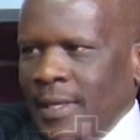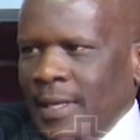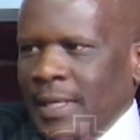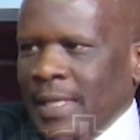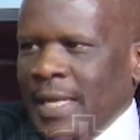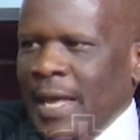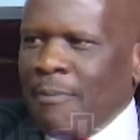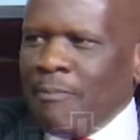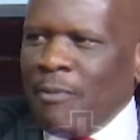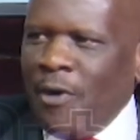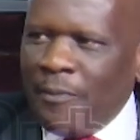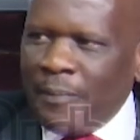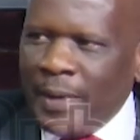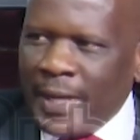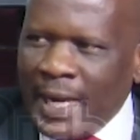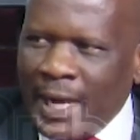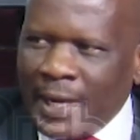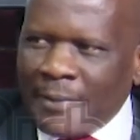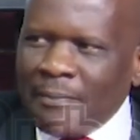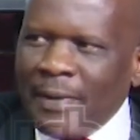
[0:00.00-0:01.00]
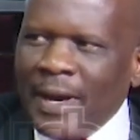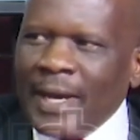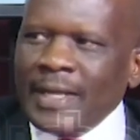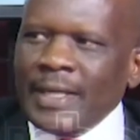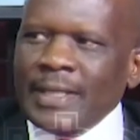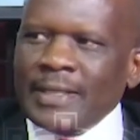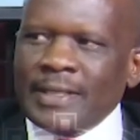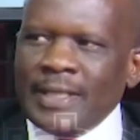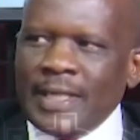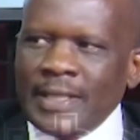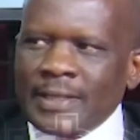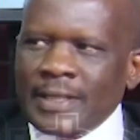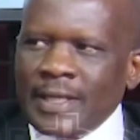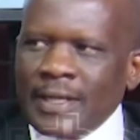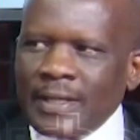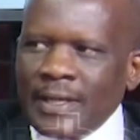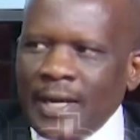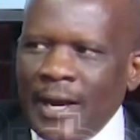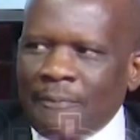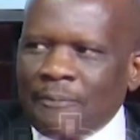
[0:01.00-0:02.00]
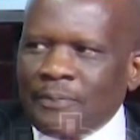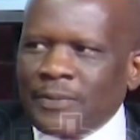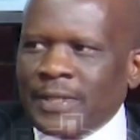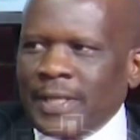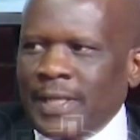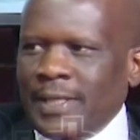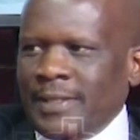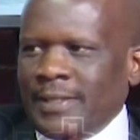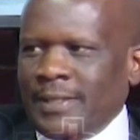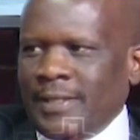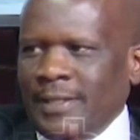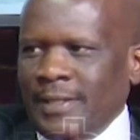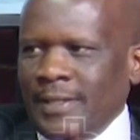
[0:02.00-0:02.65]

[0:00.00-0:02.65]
The moment that mind is disrupted,